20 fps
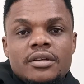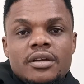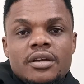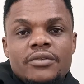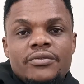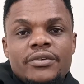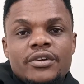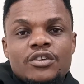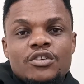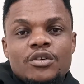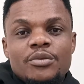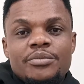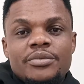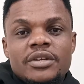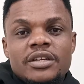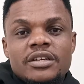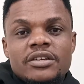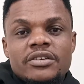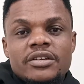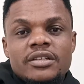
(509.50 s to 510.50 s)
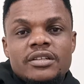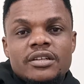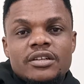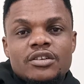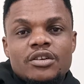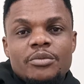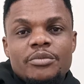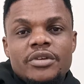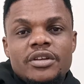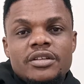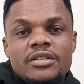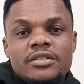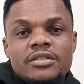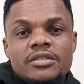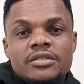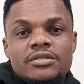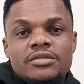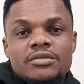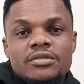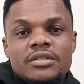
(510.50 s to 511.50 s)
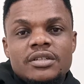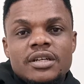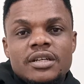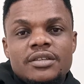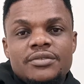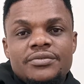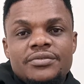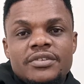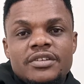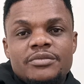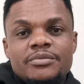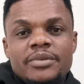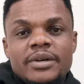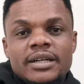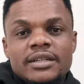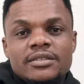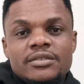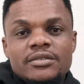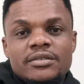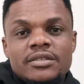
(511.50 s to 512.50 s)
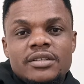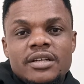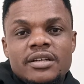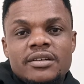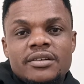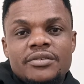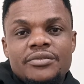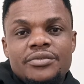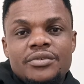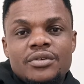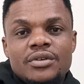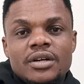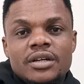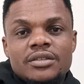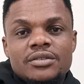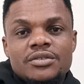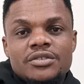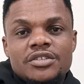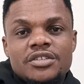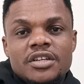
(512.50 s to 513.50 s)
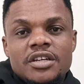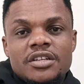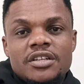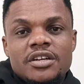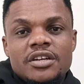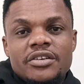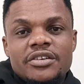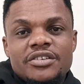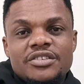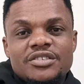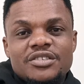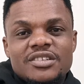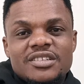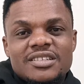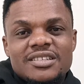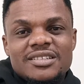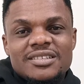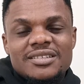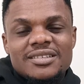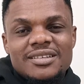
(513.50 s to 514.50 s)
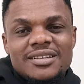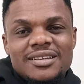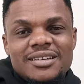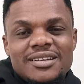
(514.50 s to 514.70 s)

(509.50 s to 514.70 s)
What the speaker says: Every company creates a community to get feedback, to get review, and to share their resources.